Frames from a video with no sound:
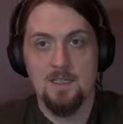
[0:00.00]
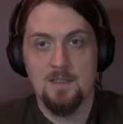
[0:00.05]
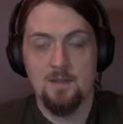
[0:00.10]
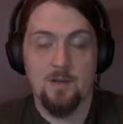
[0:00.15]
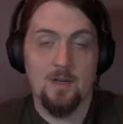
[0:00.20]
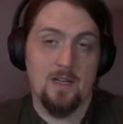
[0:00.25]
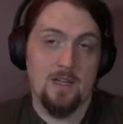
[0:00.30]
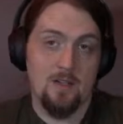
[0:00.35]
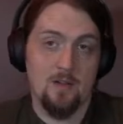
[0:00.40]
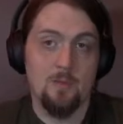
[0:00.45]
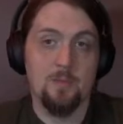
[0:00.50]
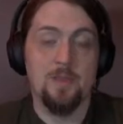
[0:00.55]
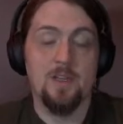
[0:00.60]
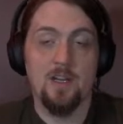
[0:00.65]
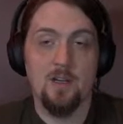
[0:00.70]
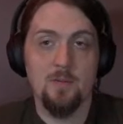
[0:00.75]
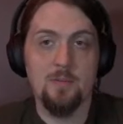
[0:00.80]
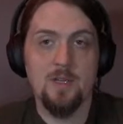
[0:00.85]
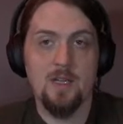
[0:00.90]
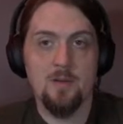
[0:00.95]
well, I hope
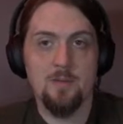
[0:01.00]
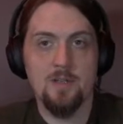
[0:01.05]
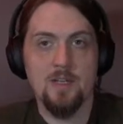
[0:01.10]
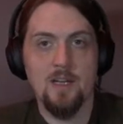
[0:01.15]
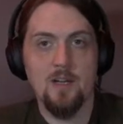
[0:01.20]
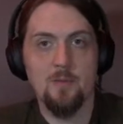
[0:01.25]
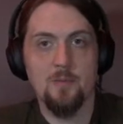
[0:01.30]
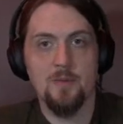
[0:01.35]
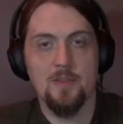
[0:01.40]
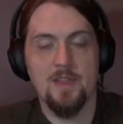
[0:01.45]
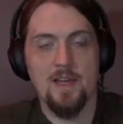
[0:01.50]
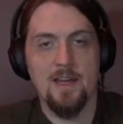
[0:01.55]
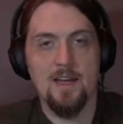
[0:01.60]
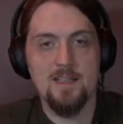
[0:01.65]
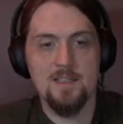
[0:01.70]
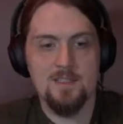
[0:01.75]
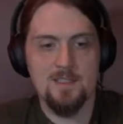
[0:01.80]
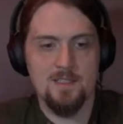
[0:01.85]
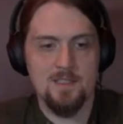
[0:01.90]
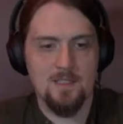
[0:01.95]
that I'll be able to help with
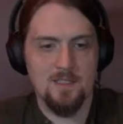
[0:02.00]
that